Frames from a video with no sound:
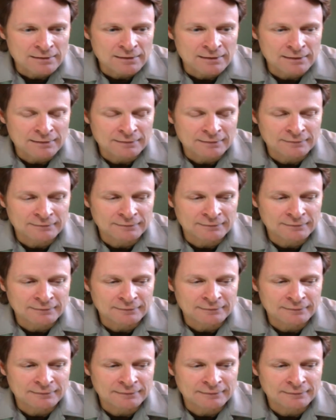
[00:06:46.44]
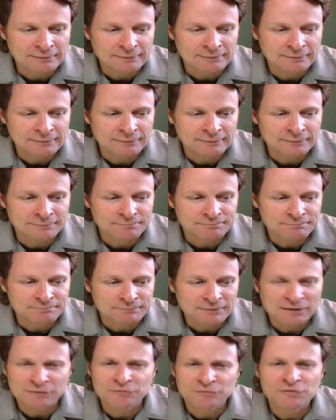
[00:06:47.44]
and uh, it had uh,
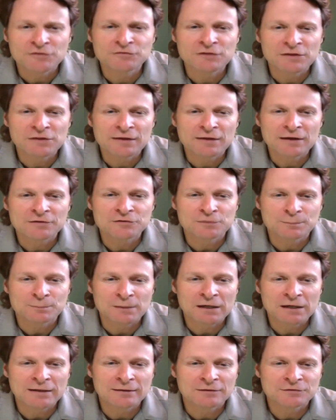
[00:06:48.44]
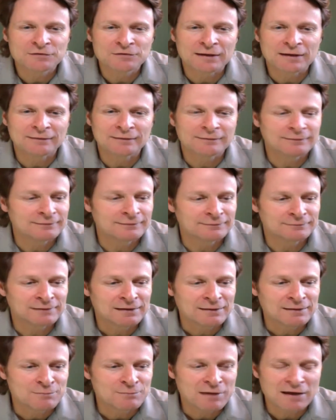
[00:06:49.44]
like 50,000 miles on it. And
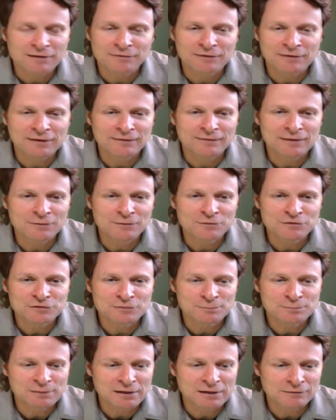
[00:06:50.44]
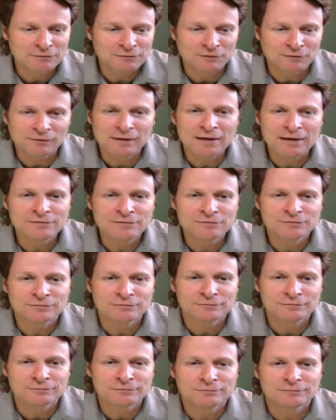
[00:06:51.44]
back then, that was about the life
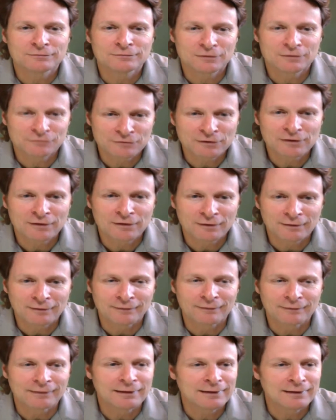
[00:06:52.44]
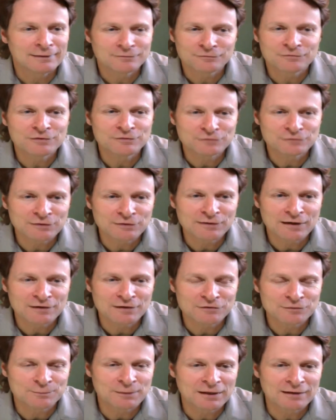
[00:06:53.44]
of the car. At
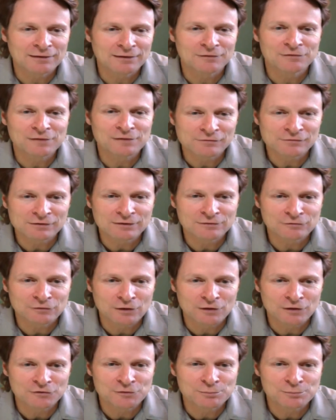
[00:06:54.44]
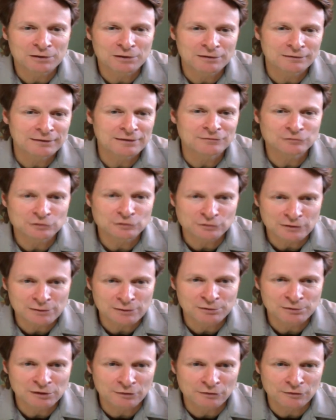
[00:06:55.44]
50,000 miles, everything falls apart. You have to
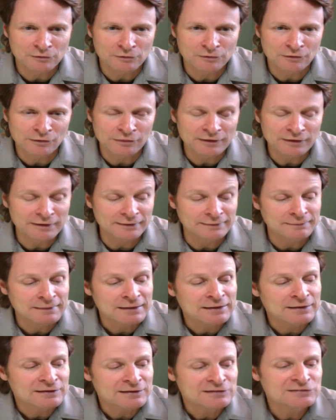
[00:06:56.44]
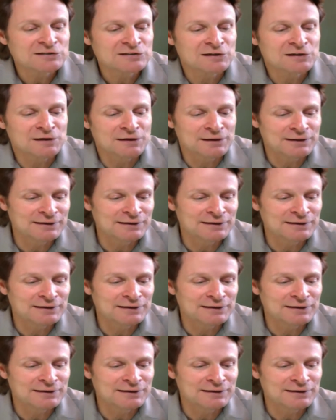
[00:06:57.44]
rebuild the whole thing. So